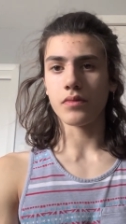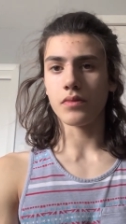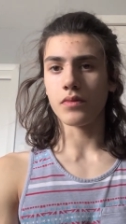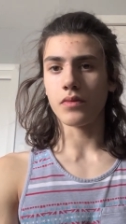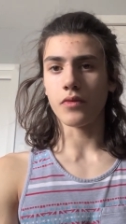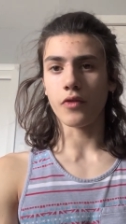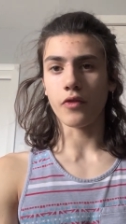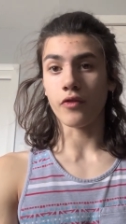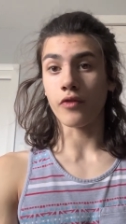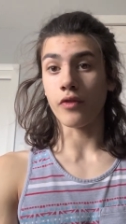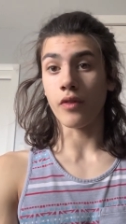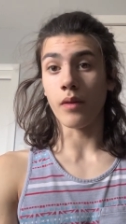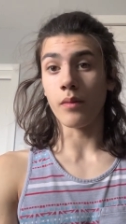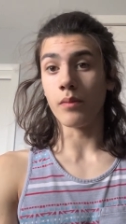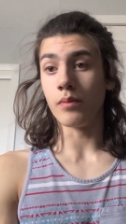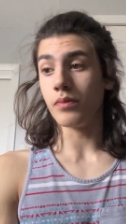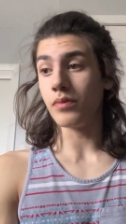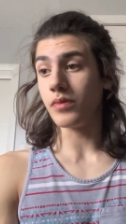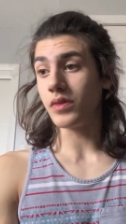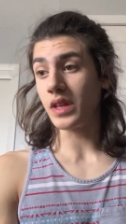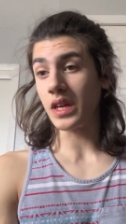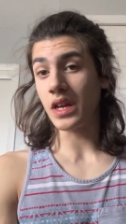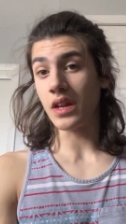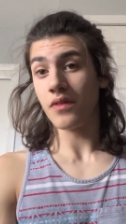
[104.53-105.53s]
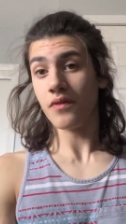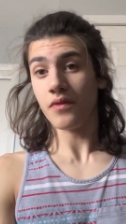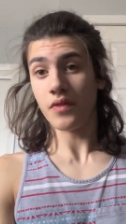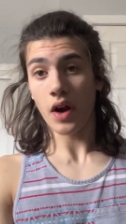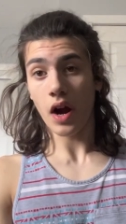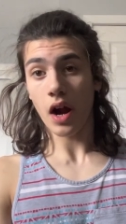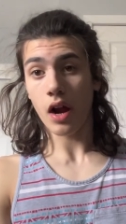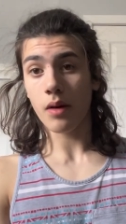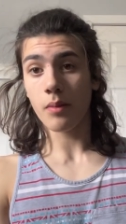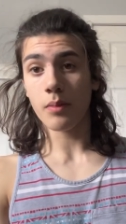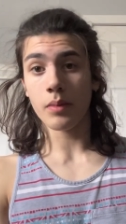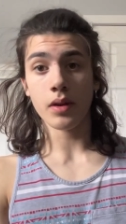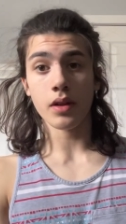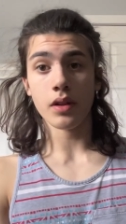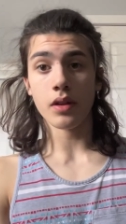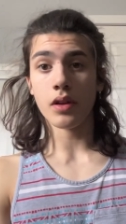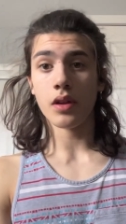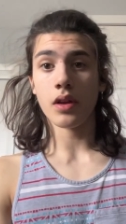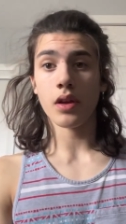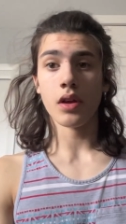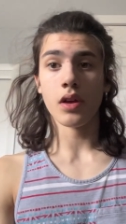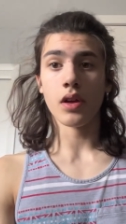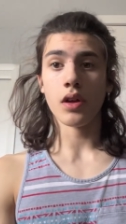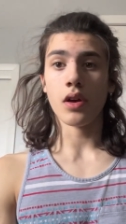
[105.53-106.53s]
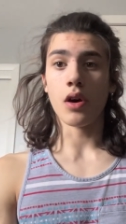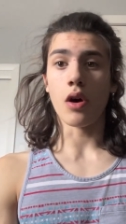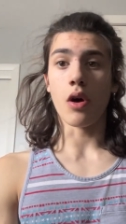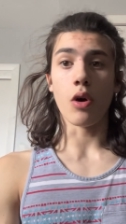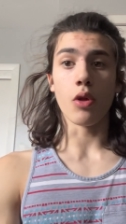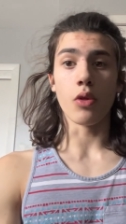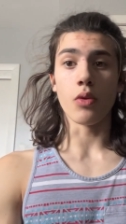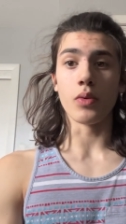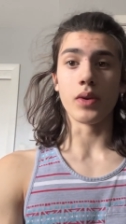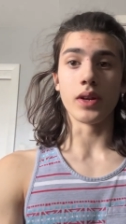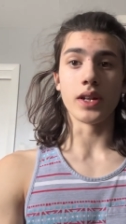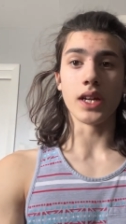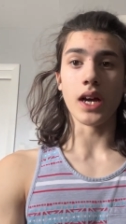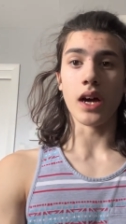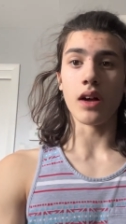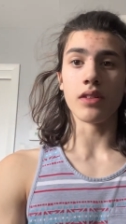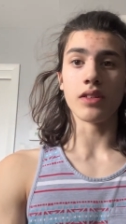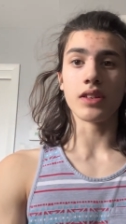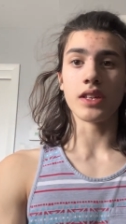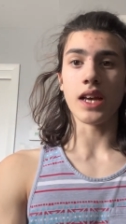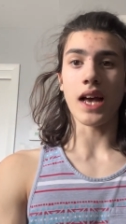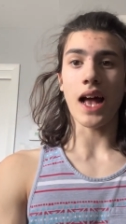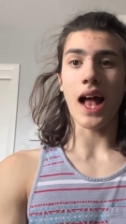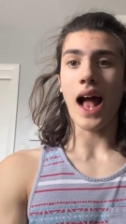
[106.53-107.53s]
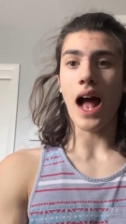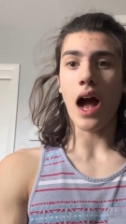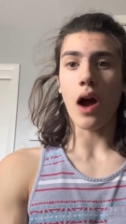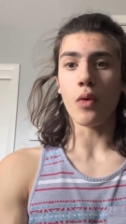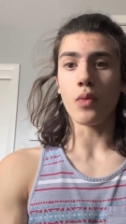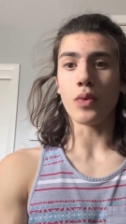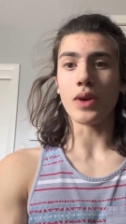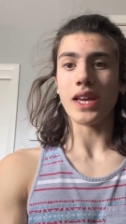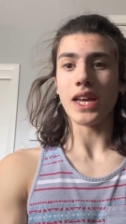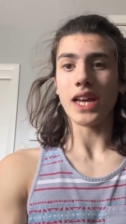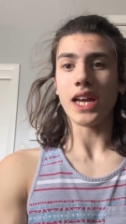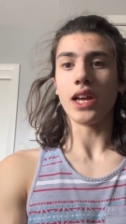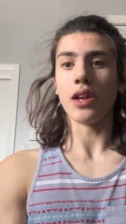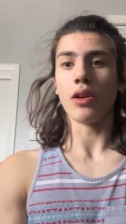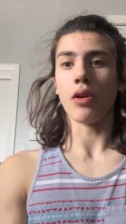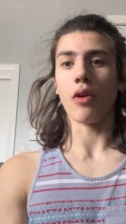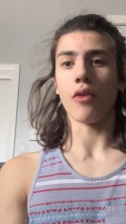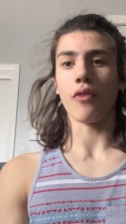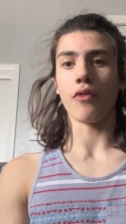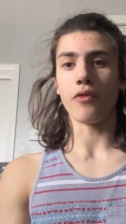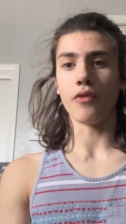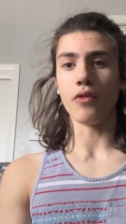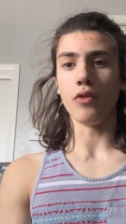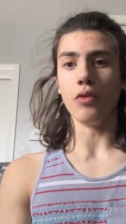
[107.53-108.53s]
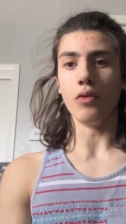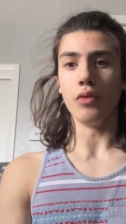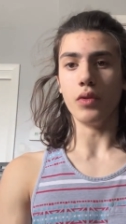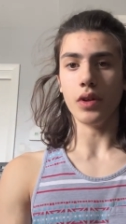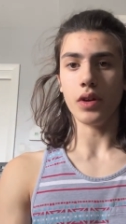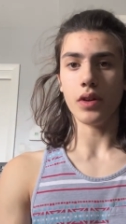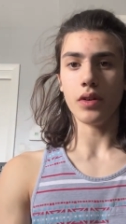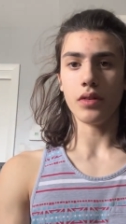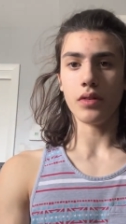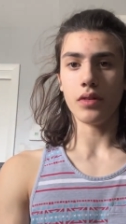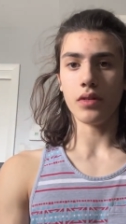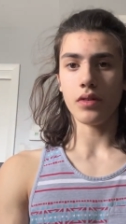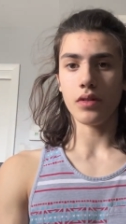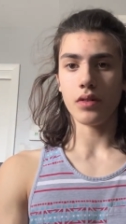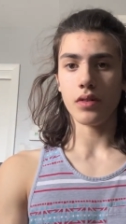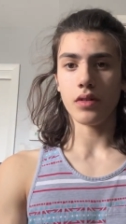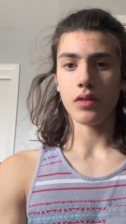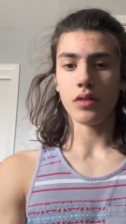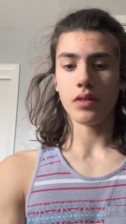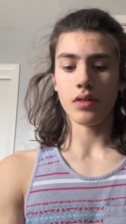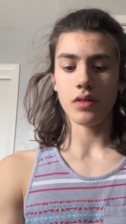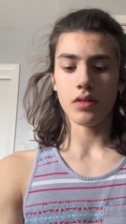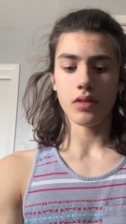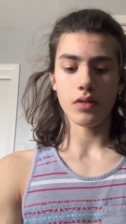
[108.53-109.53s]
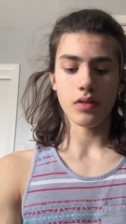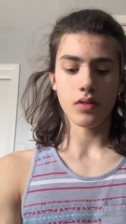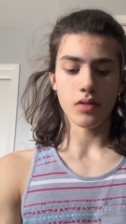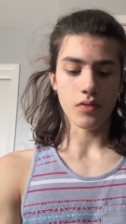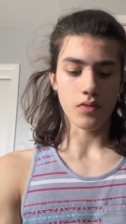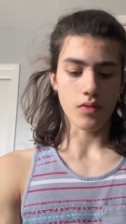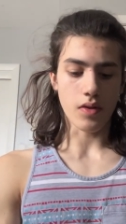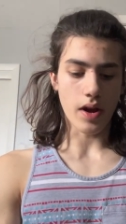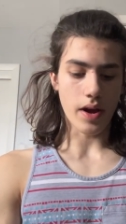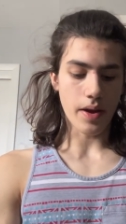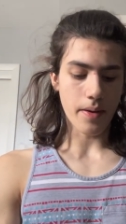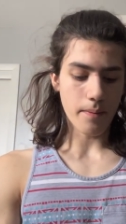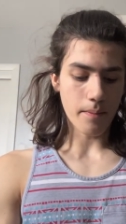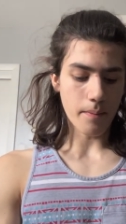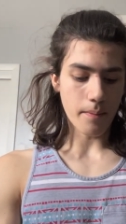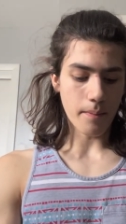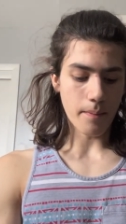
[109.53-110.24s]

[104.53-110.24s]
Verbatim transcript: from the environment all the way down to how we eat our food right